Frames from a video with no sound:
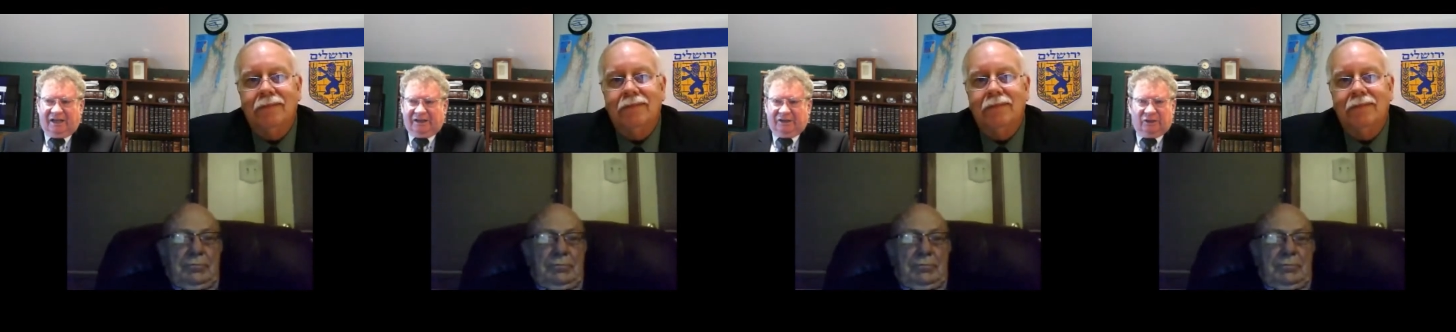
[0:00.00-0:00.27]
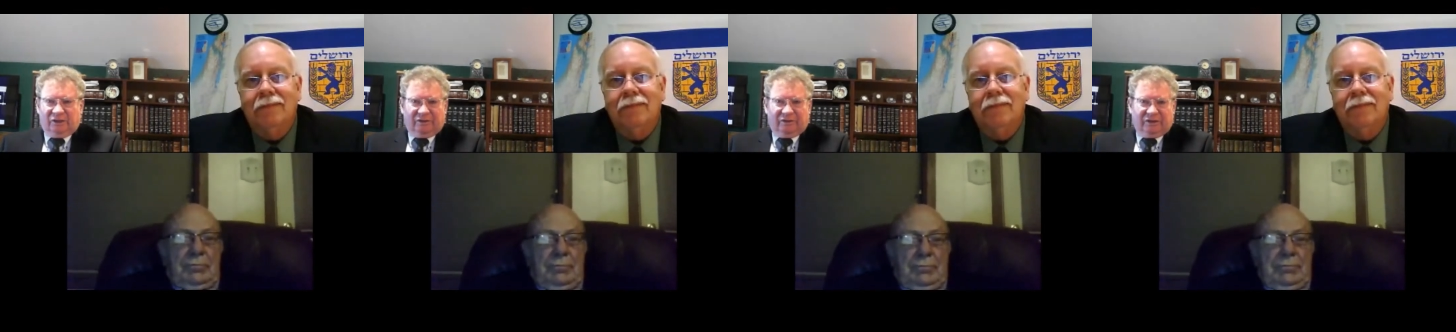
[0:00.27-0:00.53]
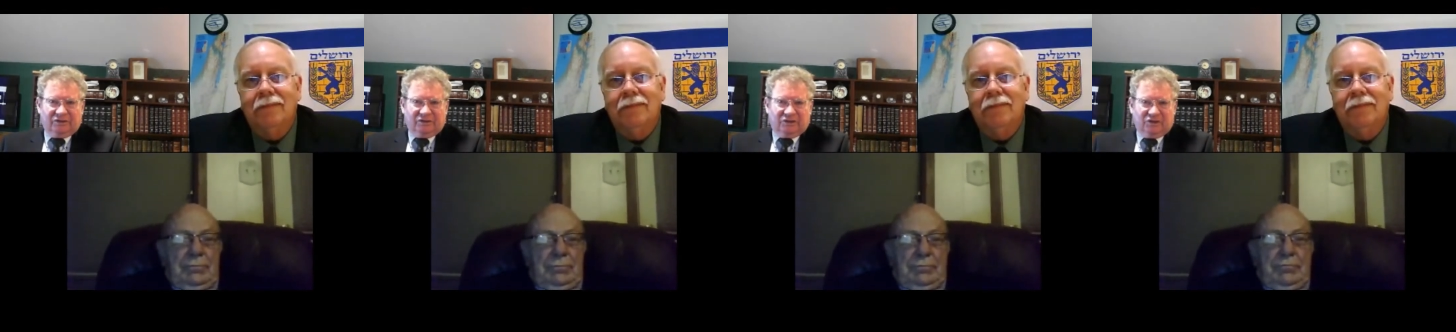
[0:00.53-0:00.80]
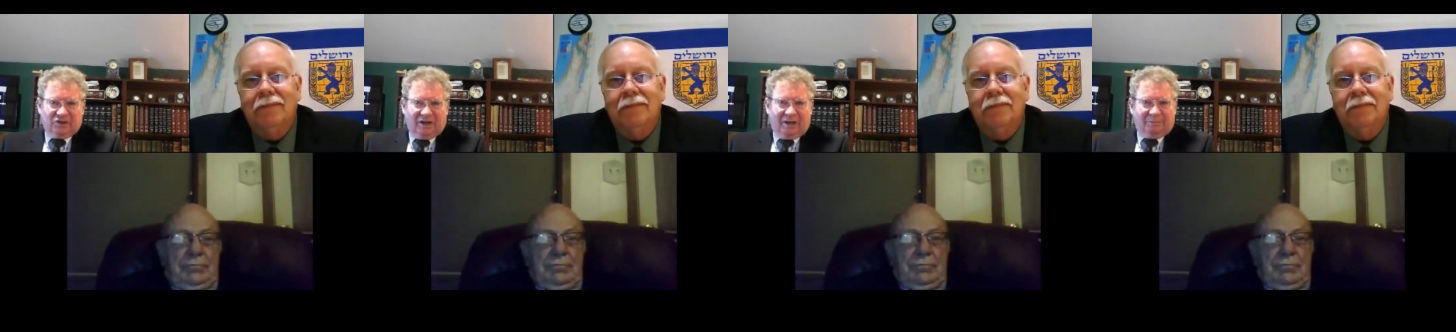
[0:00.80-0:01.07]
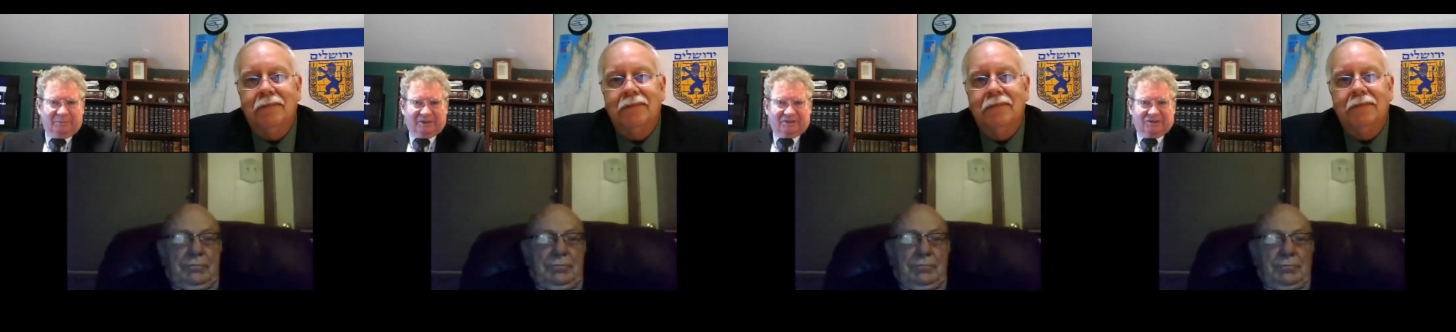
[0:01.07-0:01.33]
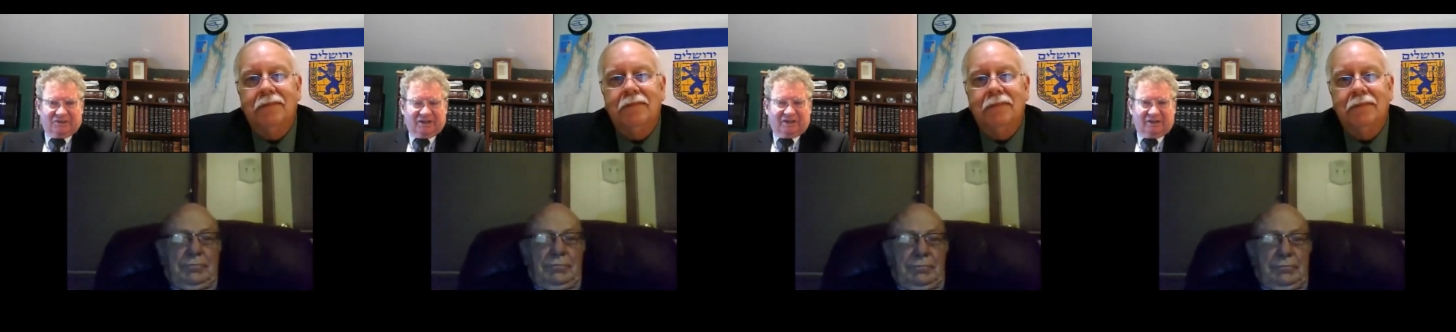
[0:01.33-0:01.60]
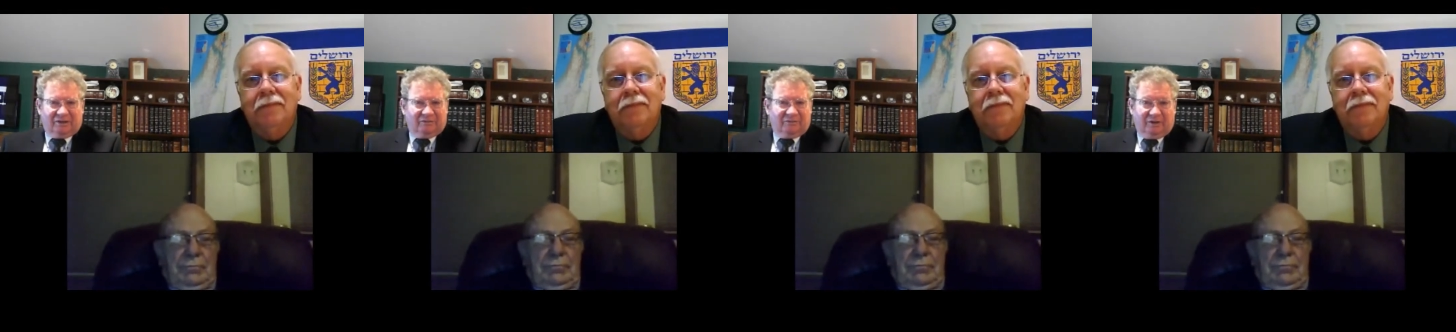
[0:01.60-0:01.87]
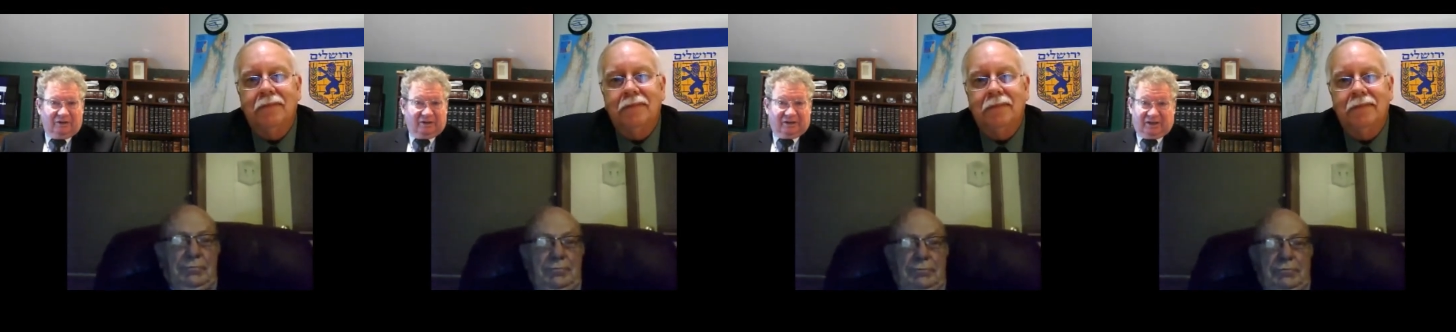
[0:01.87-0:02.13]
Speaker 1: you know, there's a shopping center, a
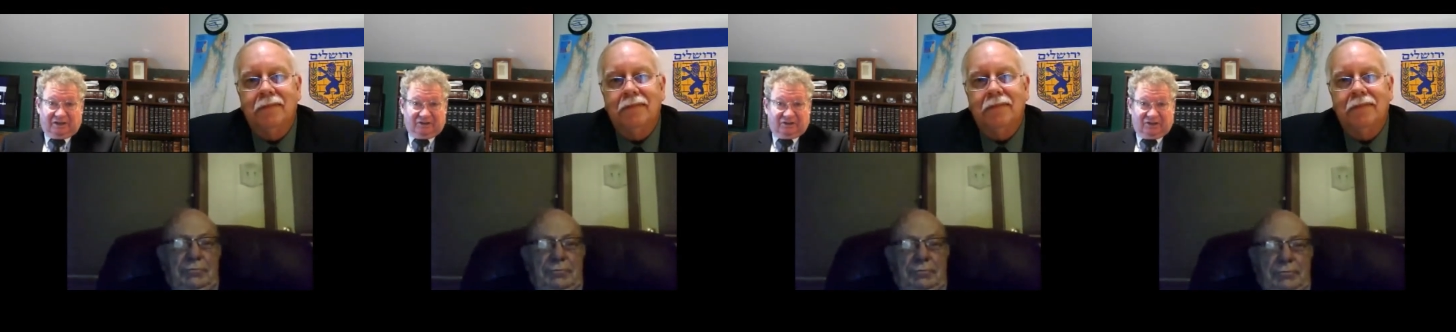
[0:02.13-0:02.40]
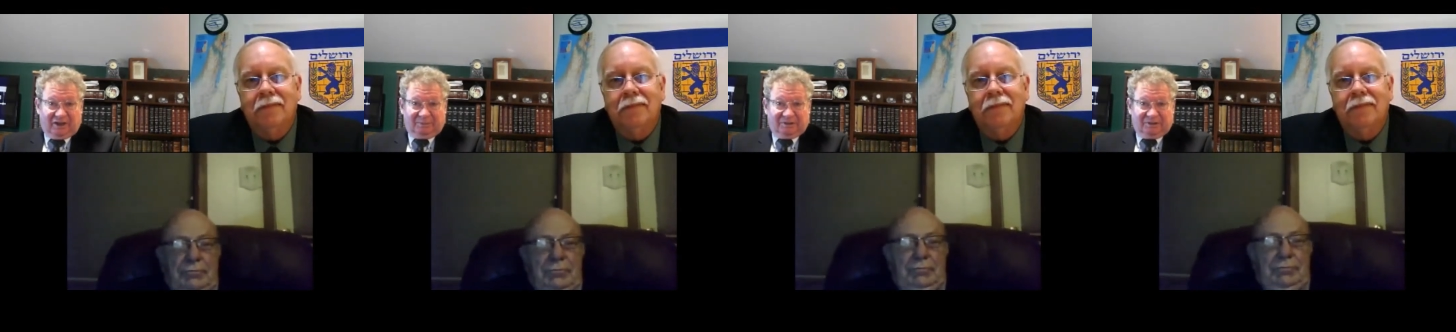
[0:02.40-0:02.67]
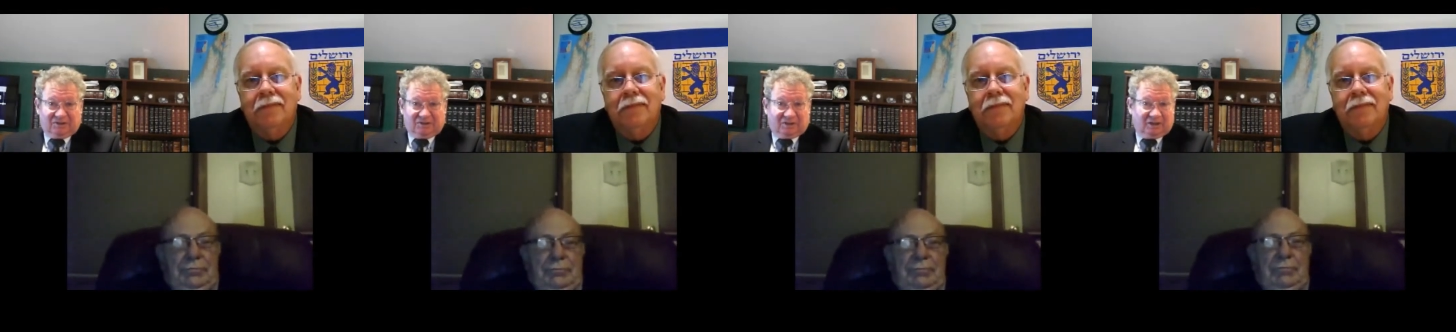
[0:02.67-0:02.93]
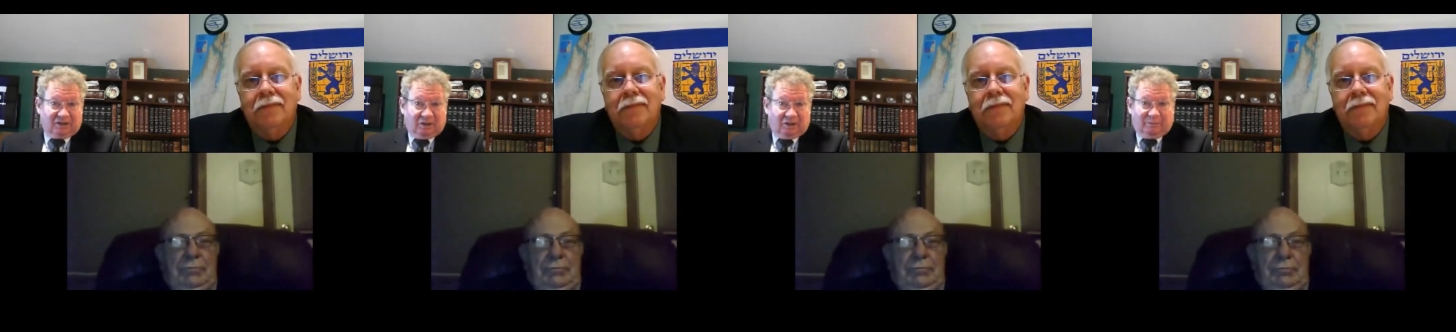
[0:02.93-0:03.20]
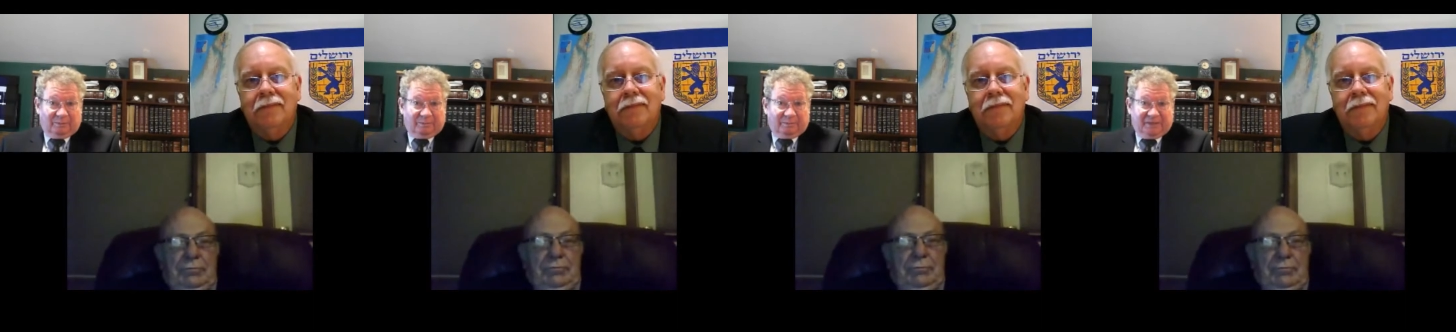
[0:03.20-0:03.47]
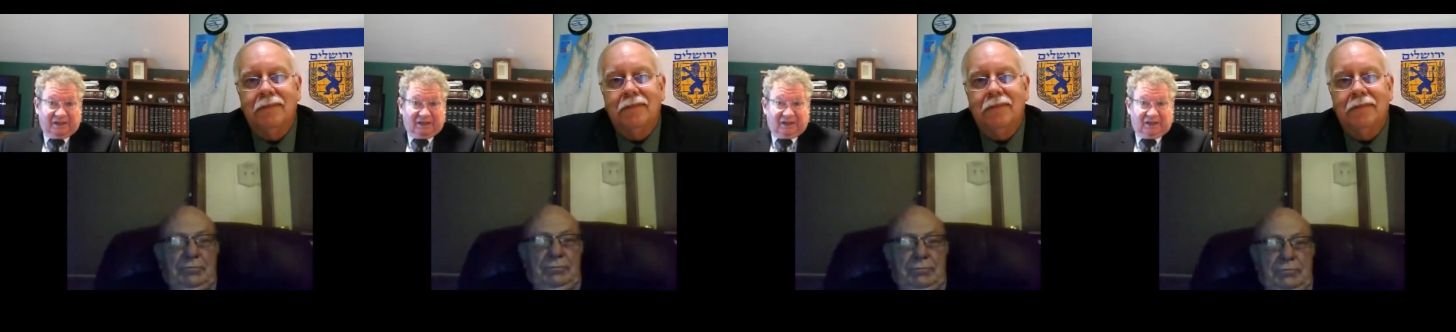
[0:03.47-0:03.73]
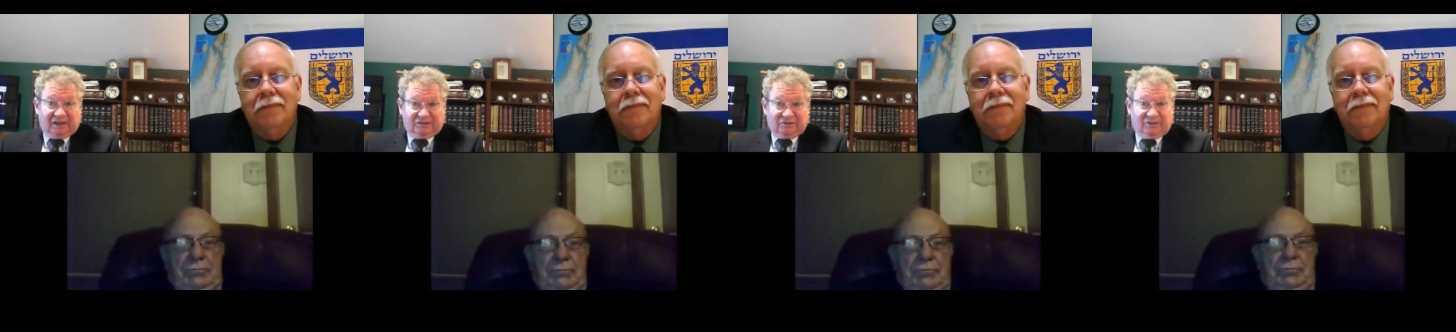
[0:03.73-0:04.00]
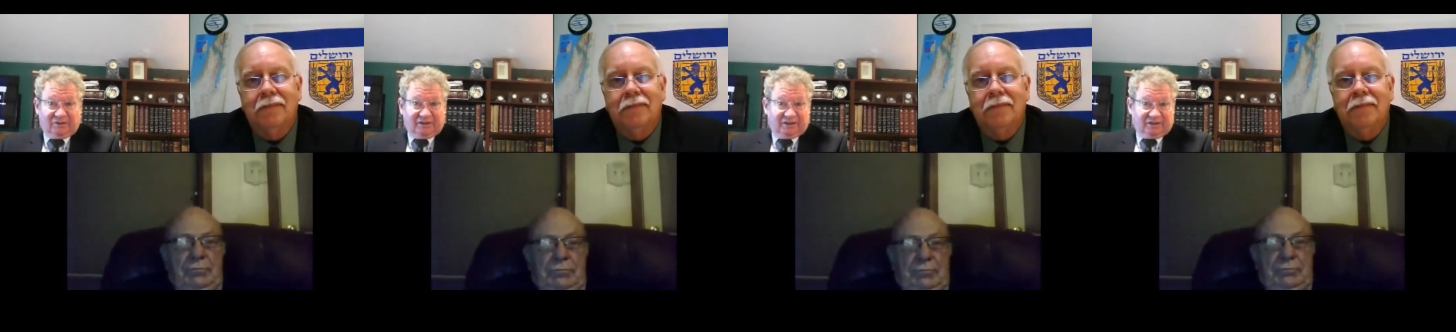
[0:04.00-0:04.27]
very nice shopping center called Mamila. It's
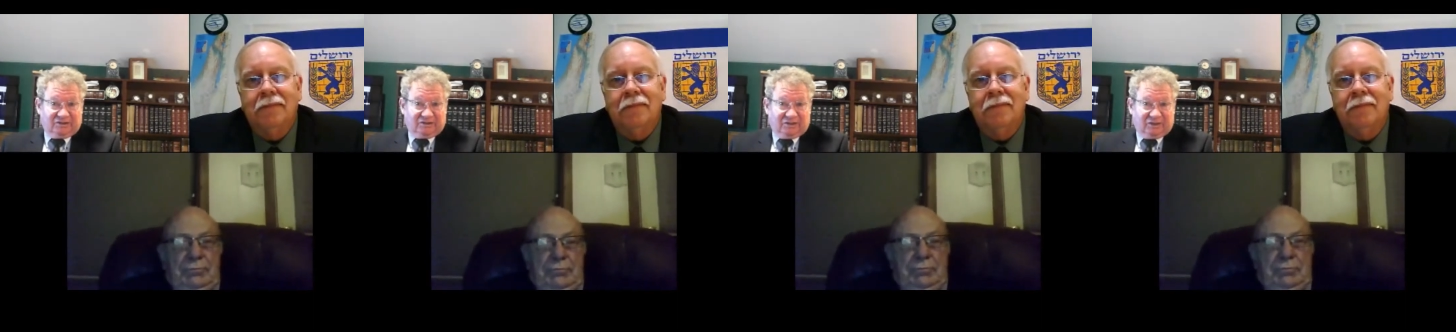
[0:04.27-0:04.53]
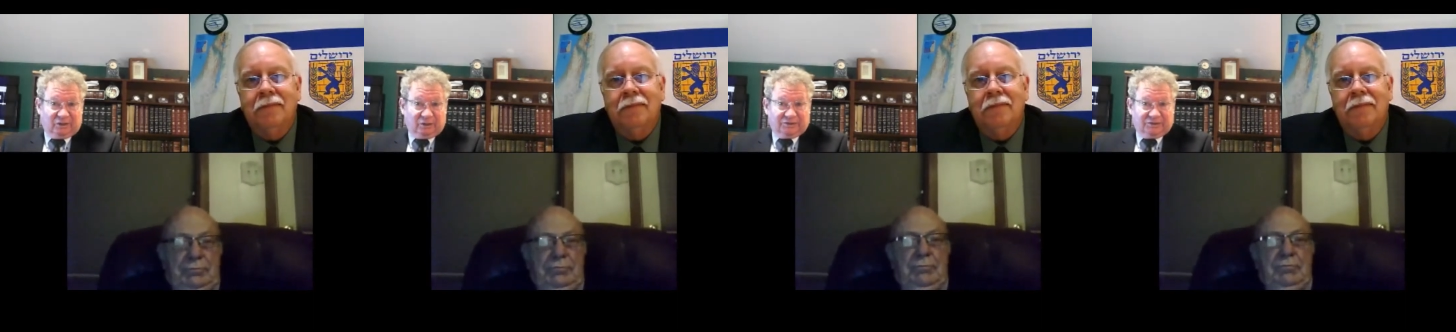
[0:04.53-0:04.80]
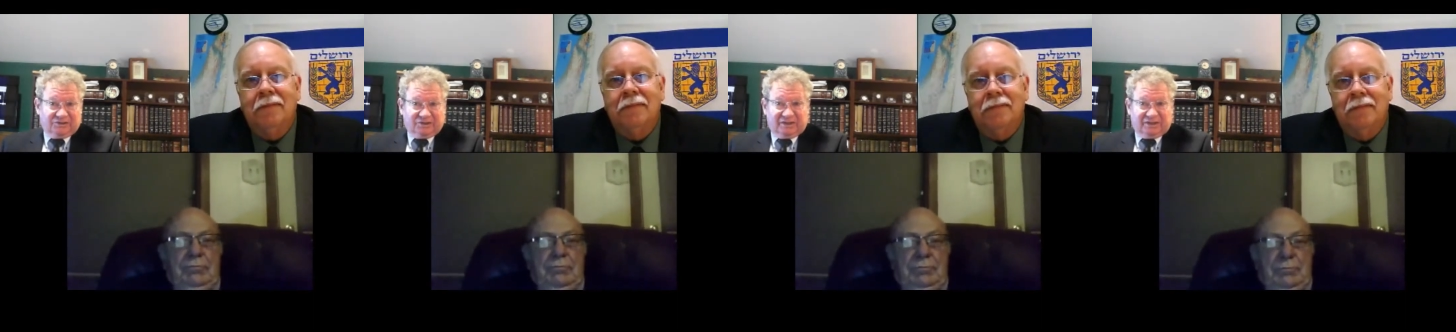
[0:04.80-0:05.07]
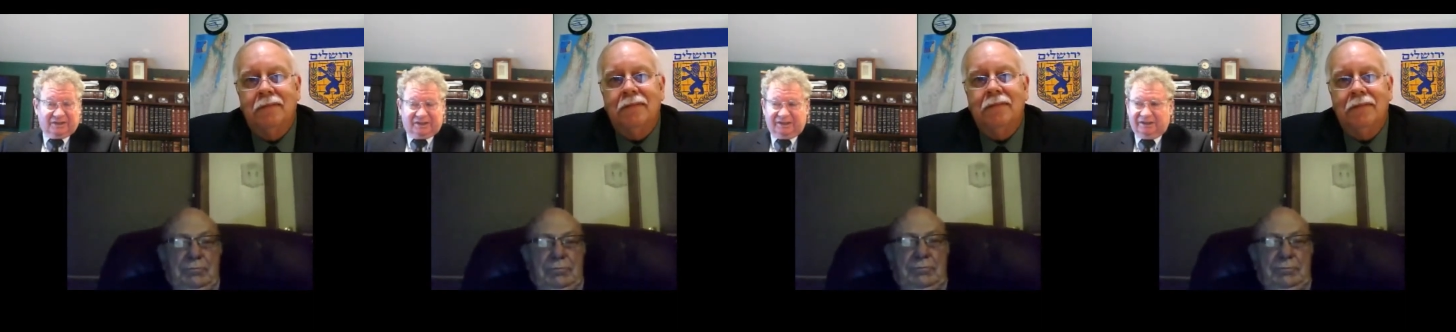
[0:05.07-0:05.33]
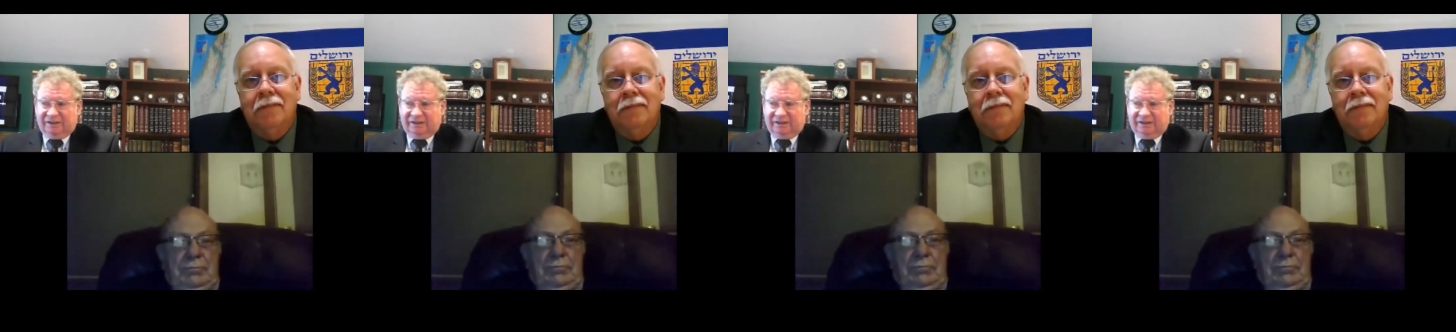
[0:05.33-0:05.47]
right next to the old city.